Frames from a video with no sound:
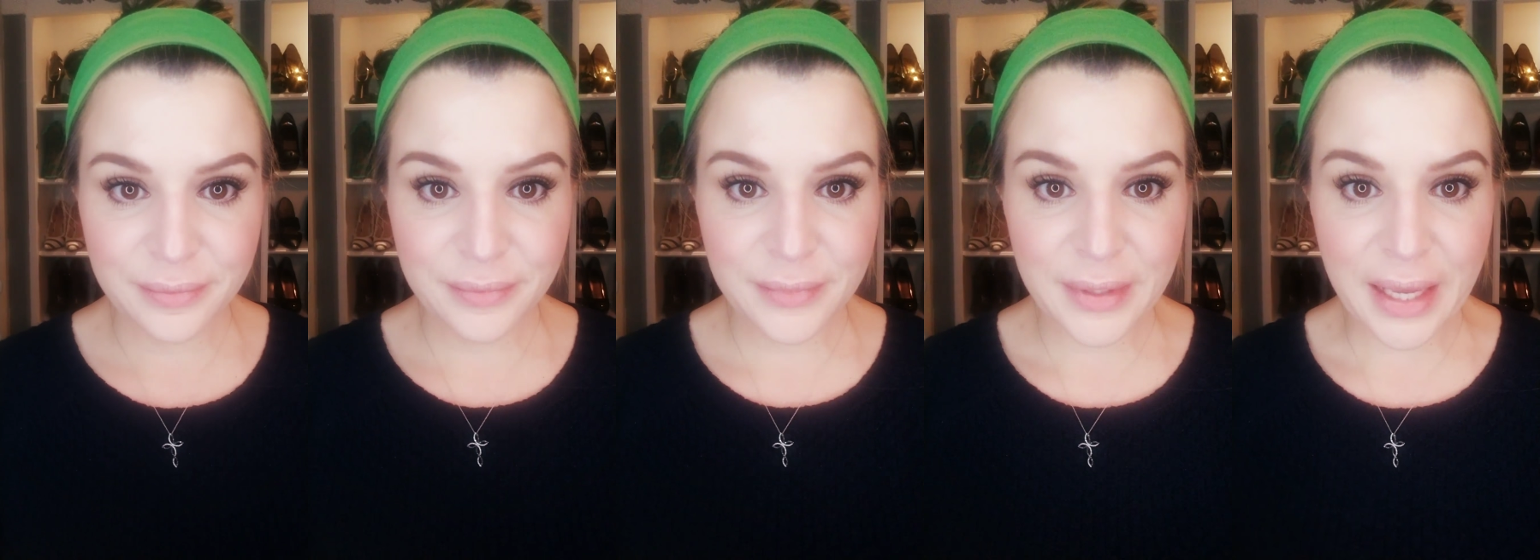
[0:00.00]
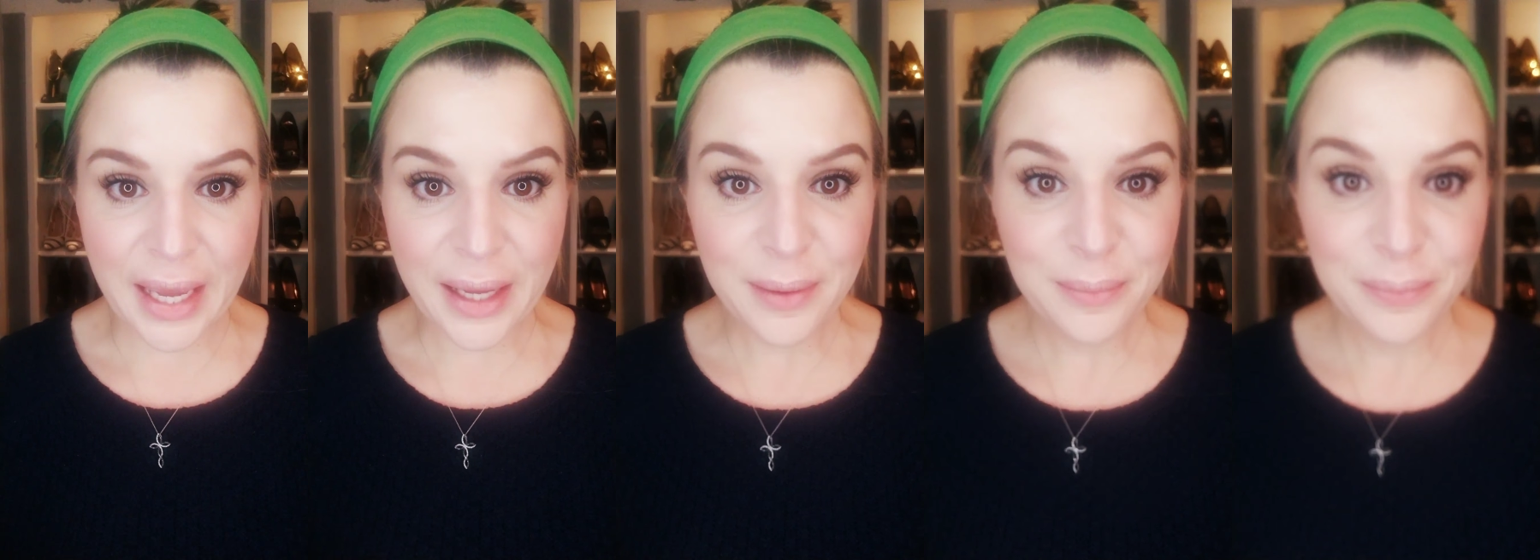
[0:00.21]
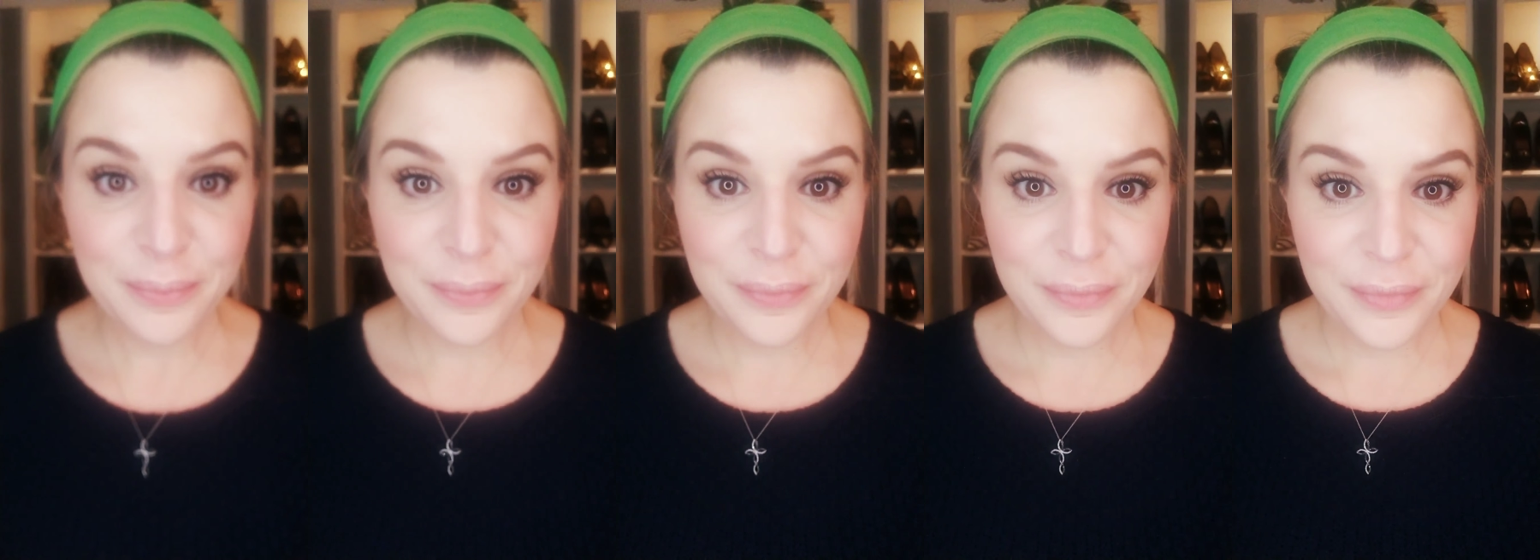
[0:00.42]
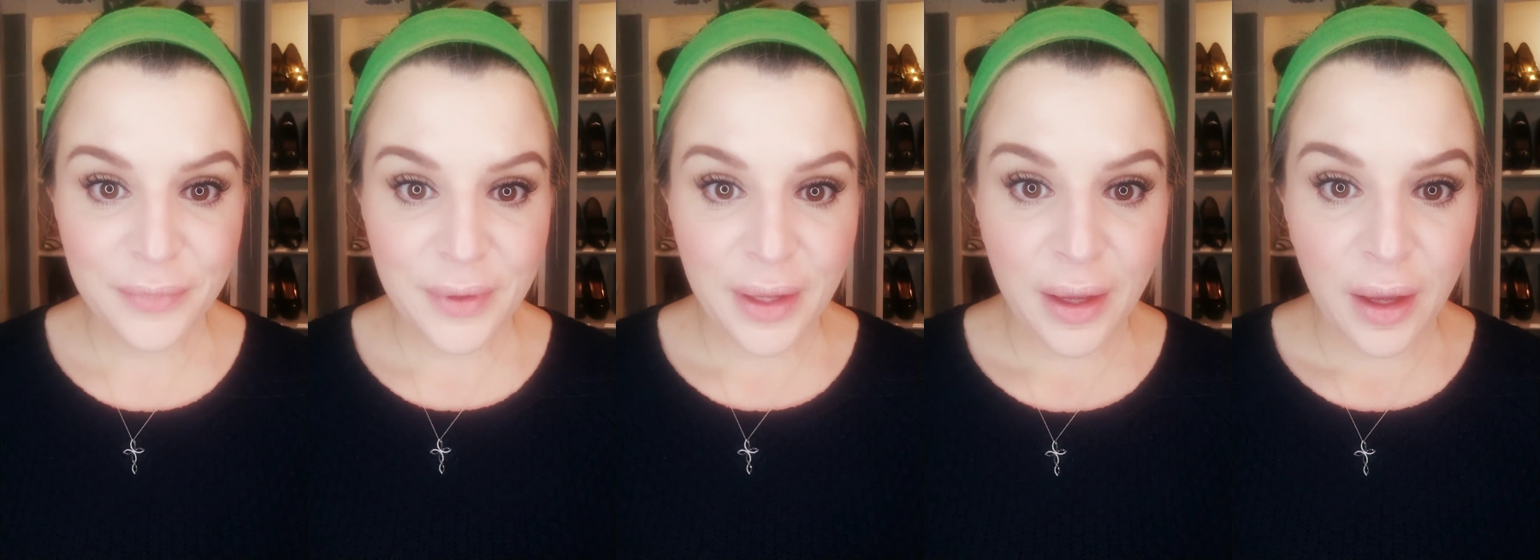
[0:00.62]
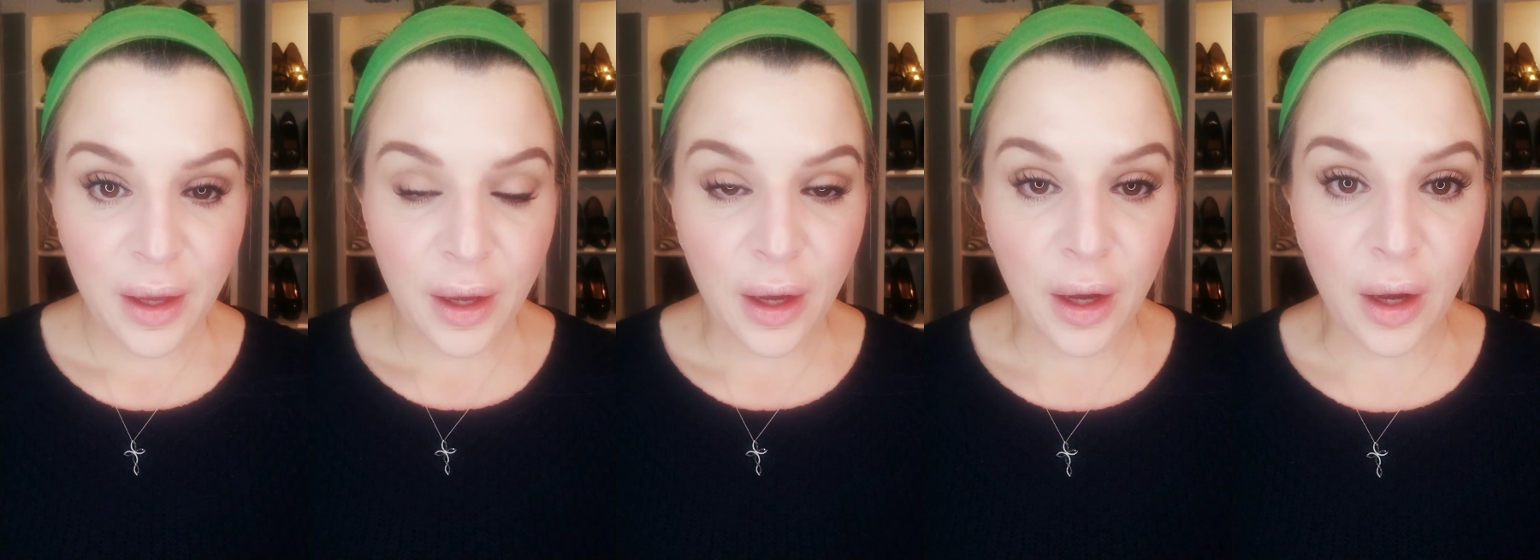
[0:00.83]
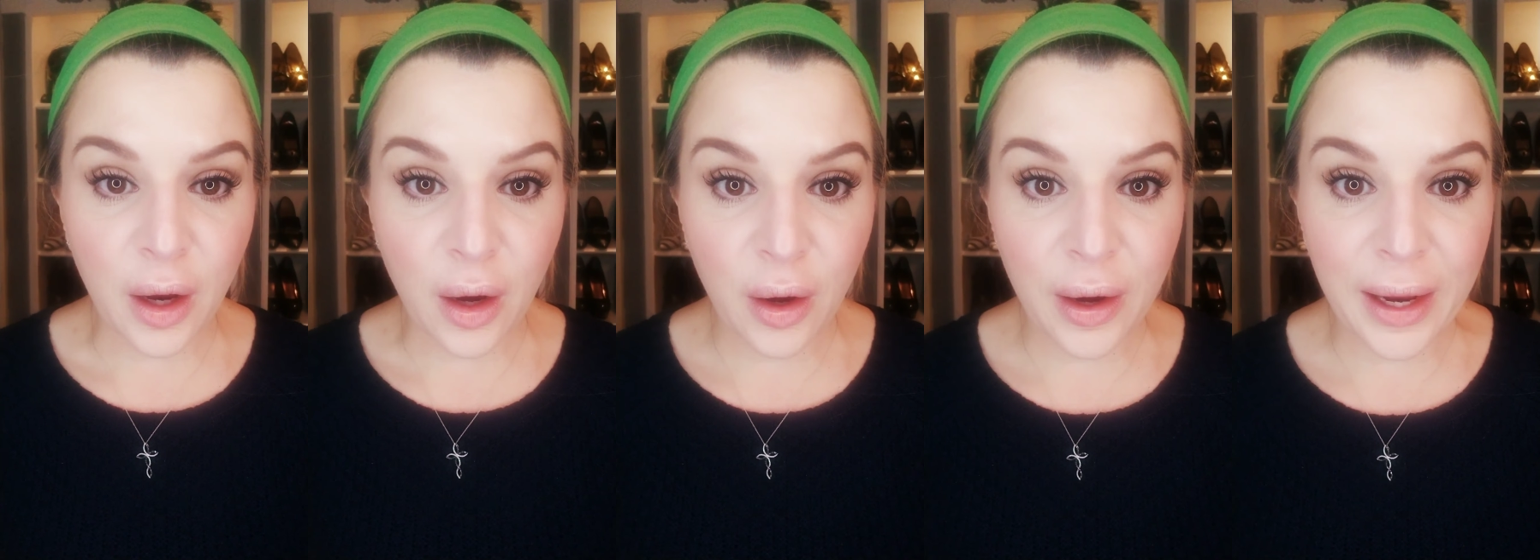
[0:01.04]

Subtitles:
Okay? All